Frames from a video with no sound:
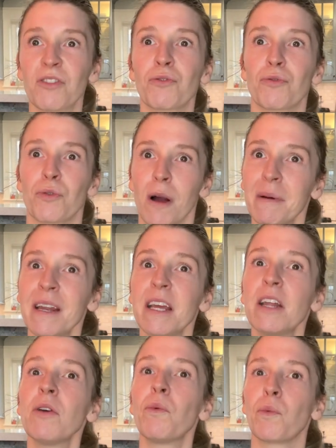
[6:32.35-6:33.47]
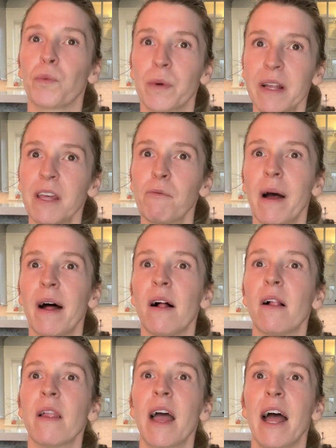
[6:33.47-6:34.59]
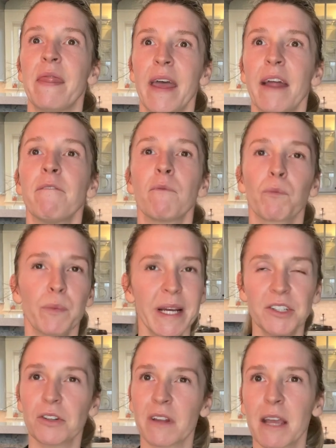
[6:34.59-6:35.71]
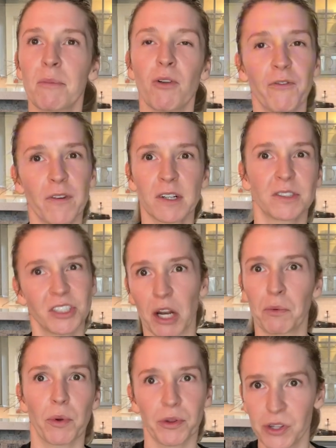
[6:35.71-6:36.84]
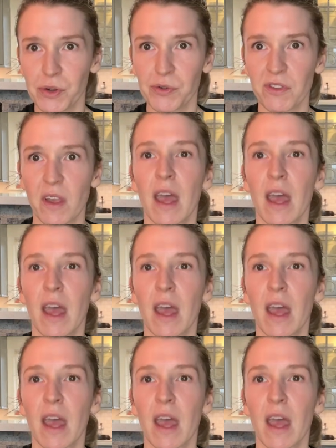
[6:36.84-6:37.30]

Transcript: scrub it in really well and then read your label for general use.